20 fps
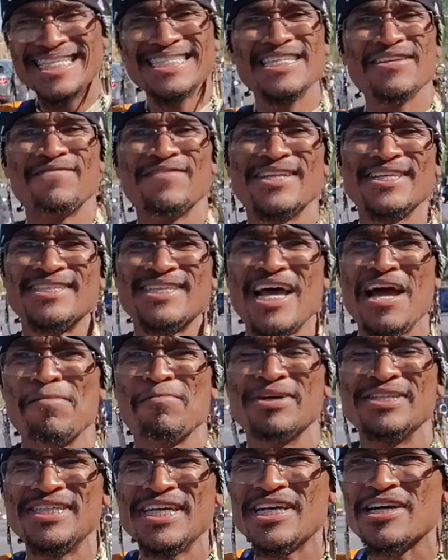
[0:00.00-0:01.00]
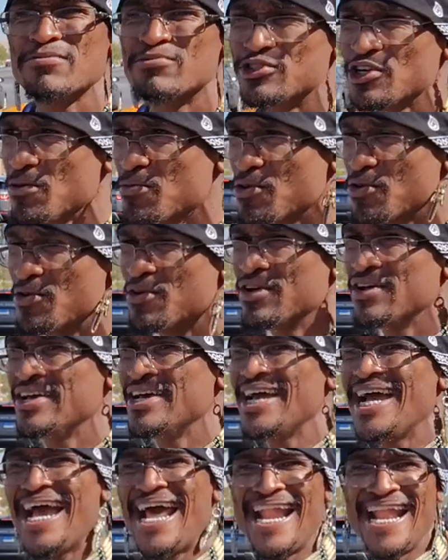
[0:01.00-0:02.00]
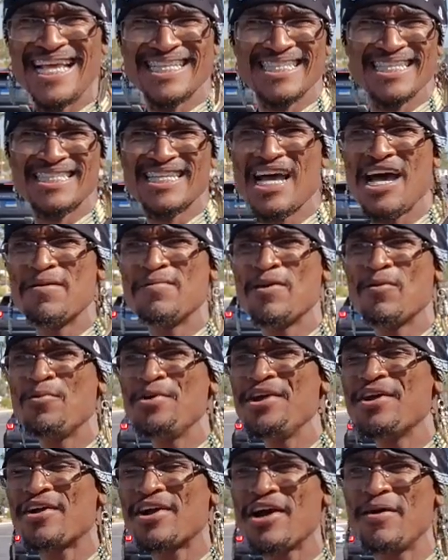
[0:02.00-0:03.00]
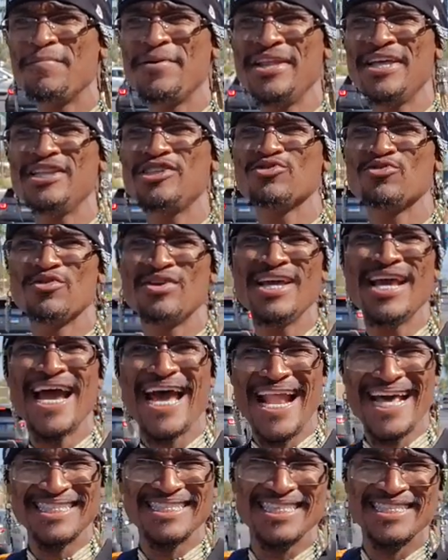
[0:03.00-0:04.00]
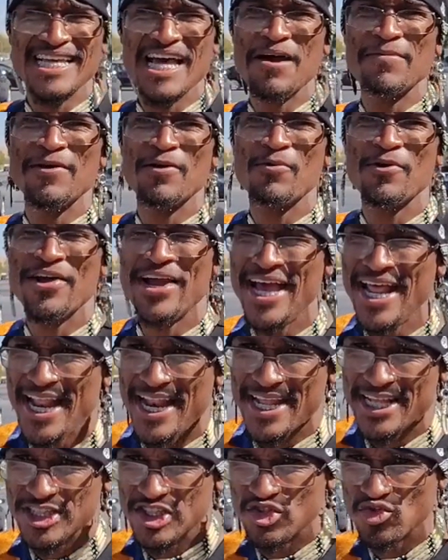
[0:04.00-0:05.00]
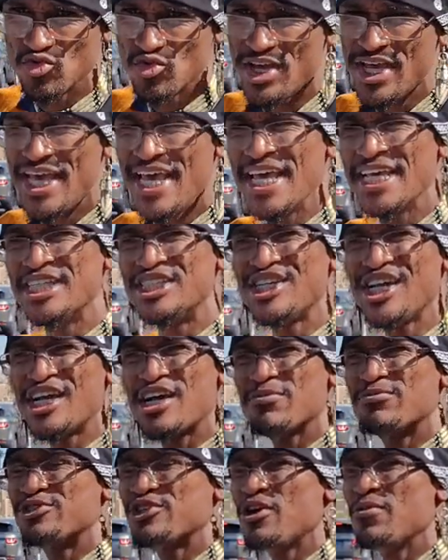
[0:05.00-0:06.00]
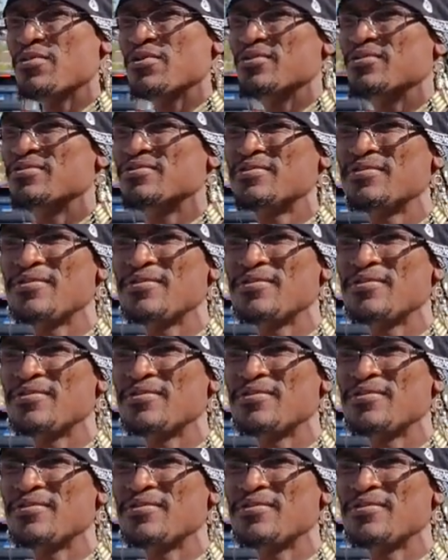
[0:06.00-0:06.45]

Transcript: It is even a time of Jacob trouble. And that's the time that we are coming into. That's the time that we're headed into. Is Jacob trouble?